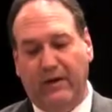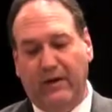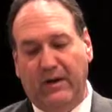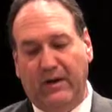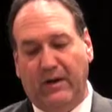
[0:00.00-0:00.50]

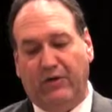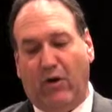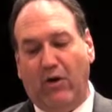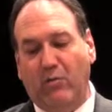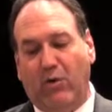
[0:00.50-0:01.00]
His
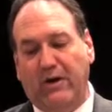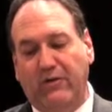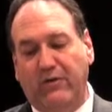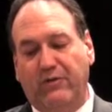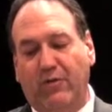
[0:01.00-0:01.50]
hard work and
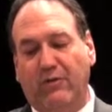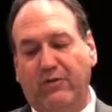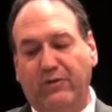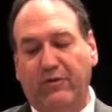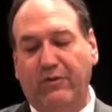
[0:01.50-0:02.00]

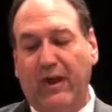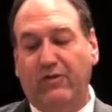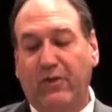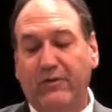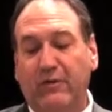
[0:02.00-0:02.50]

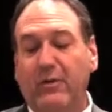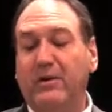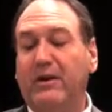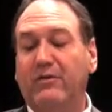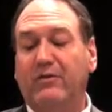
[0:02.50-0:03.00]
dissertation on the
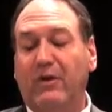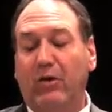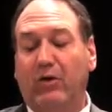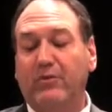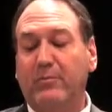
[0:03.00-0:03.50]
Liberty Incident
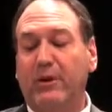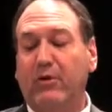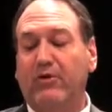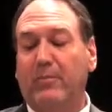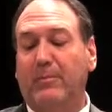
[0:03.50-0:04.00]
ultimately
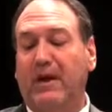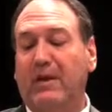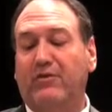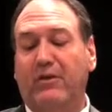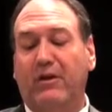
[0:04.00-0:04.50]
earned him a
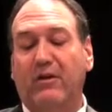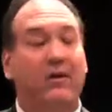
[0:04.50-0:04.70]
PhD